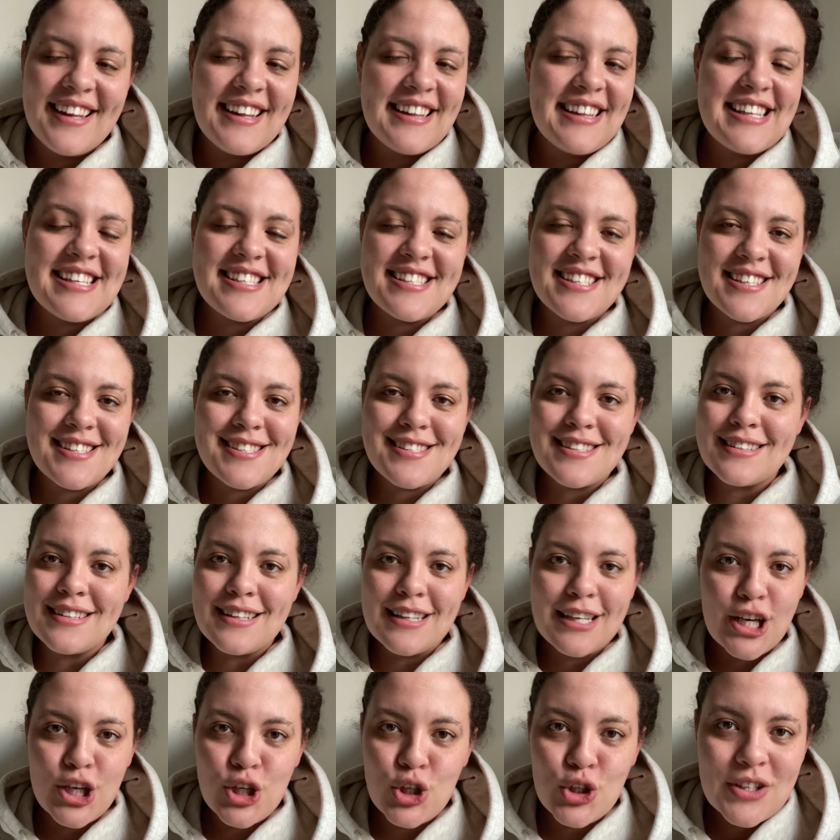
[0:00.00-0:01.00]
This is
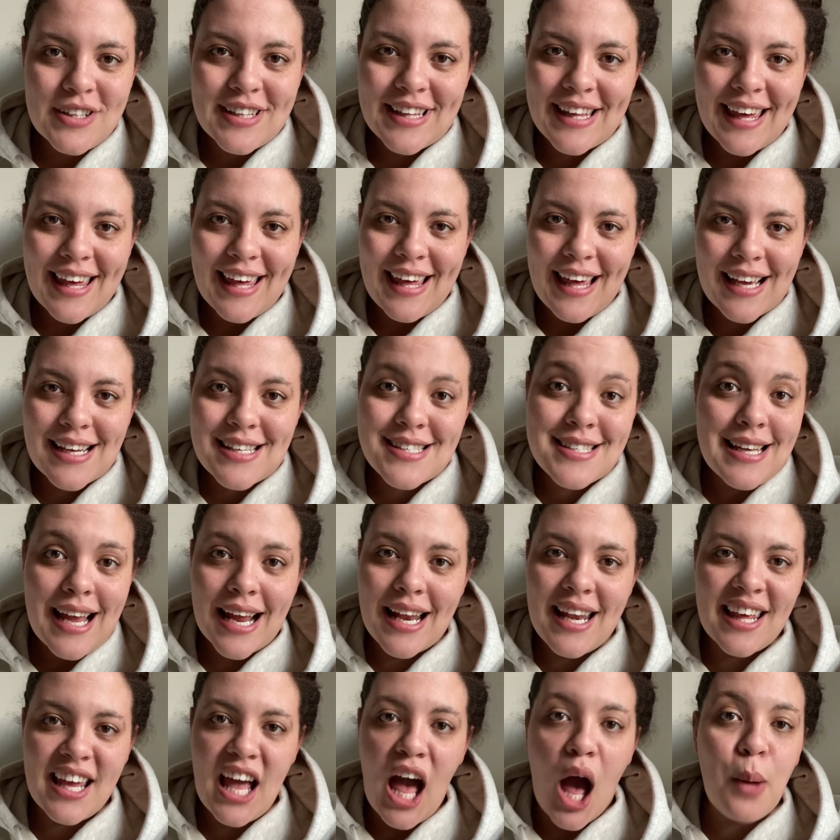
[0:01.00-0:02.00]
literally
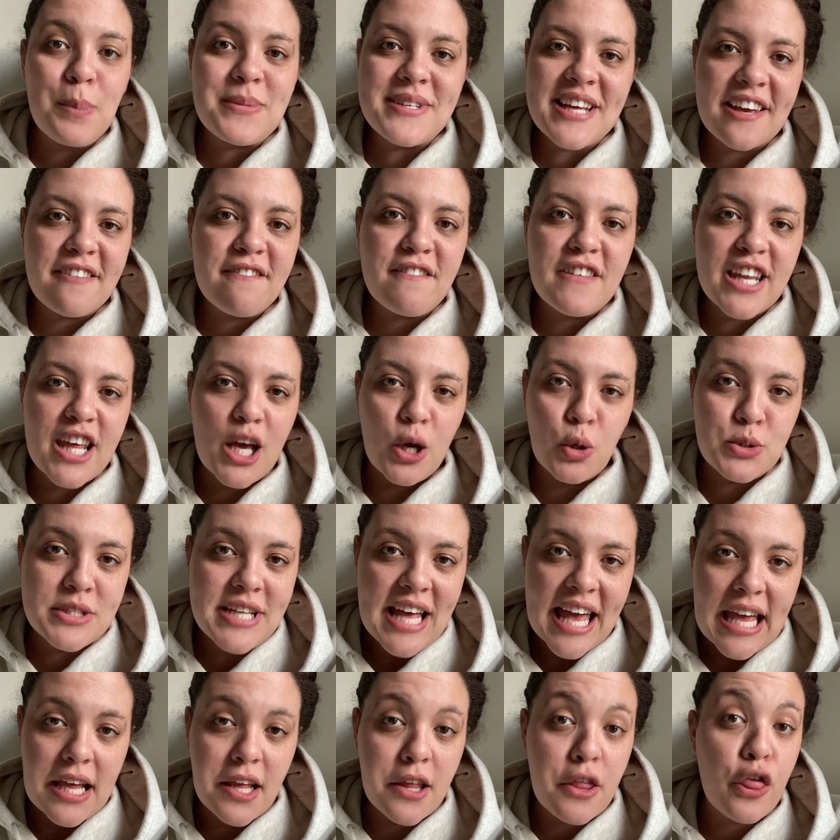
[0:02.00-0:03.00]
exciting update video
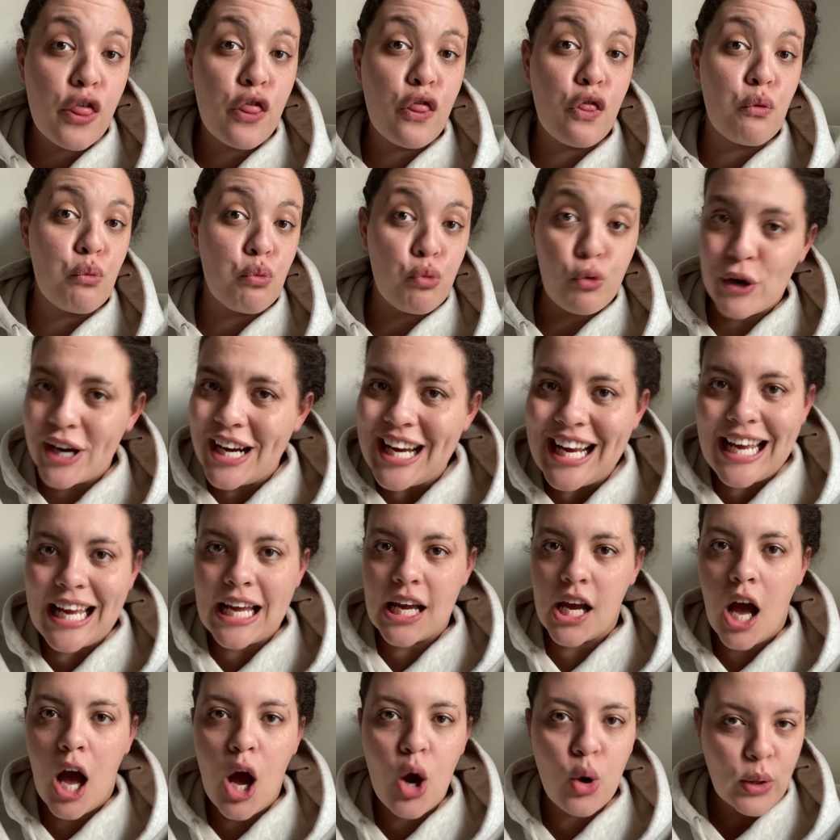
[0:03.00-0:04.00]
take
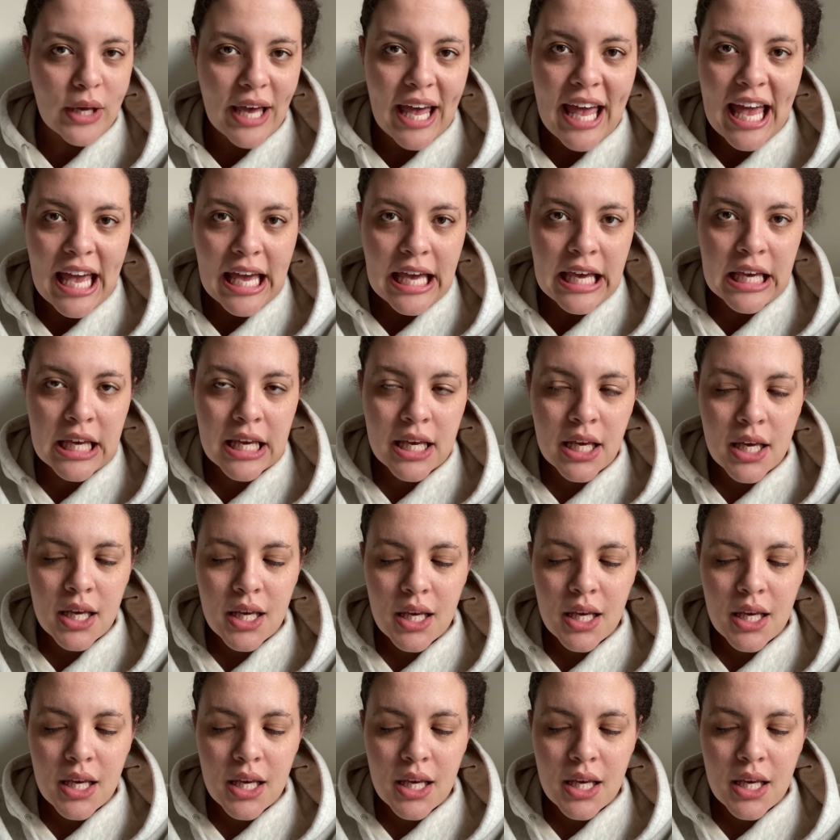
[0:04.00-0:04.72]
3, okay?